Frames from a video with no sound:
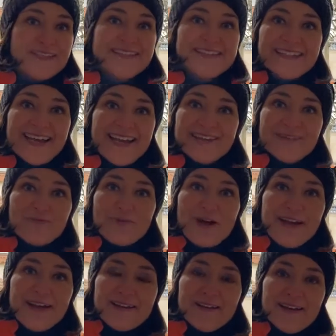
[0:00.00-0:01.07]
understand
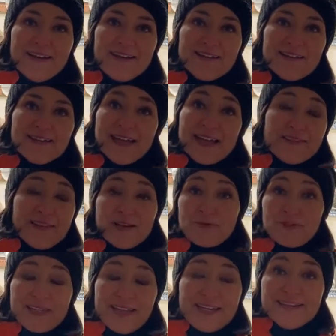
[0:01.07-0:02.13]
why they
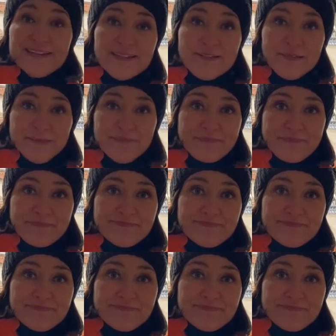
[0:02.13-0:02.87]
would get ill.